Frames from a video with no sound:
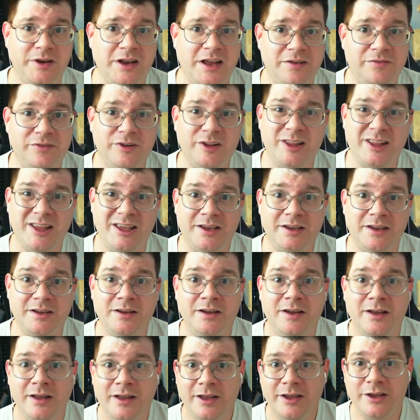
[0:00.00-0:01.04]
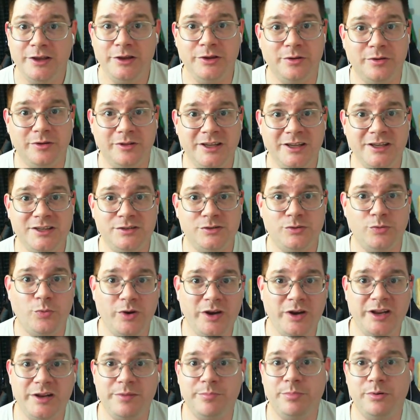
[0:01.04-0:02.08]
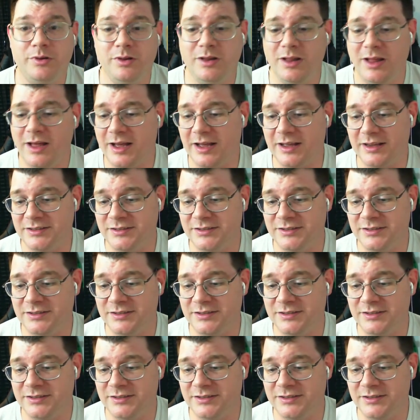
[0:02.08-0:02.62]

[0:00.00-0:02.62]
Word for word: everything, you know, at least 20 plus.